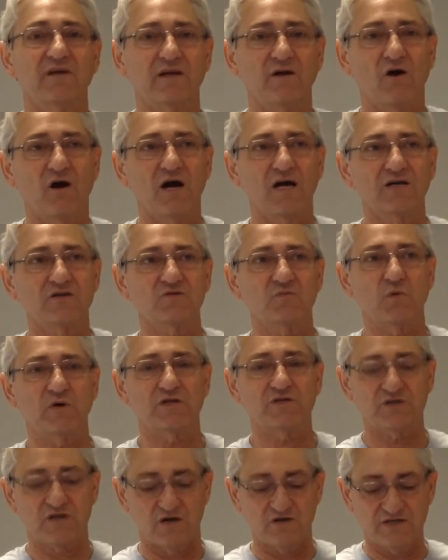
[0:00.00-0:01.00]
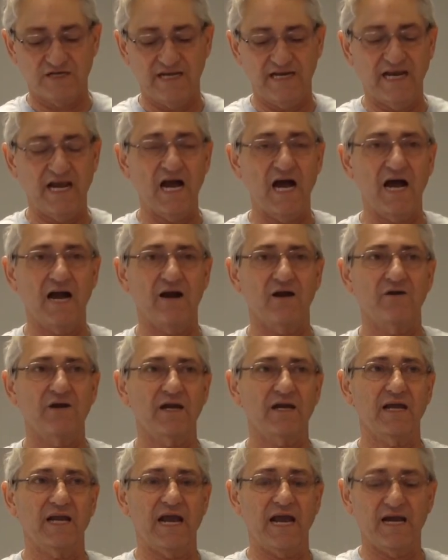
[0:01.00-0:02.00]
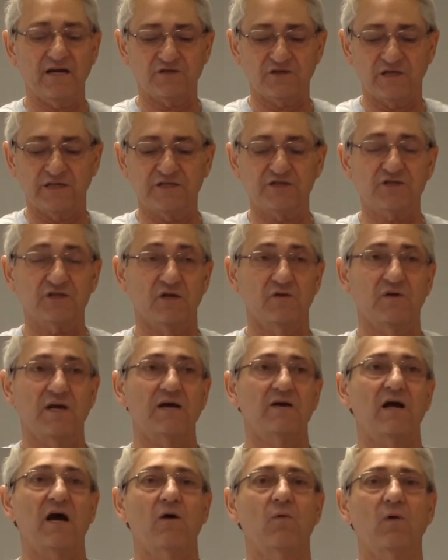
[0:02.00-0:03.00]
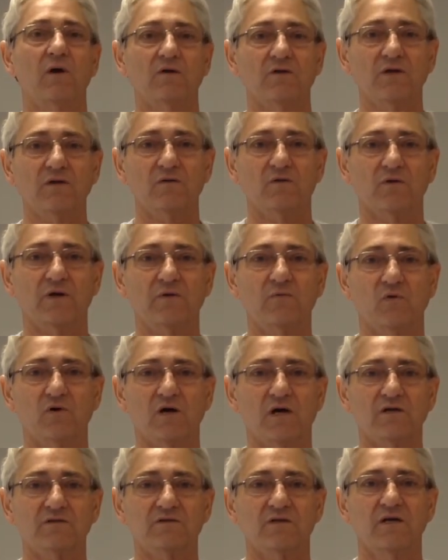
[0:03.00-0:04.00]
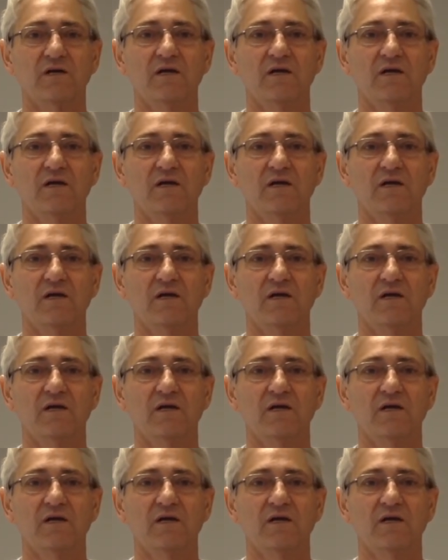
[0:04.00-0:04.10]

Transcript: In August, when it starts getting higher, you can actually slow down how well the chlorine works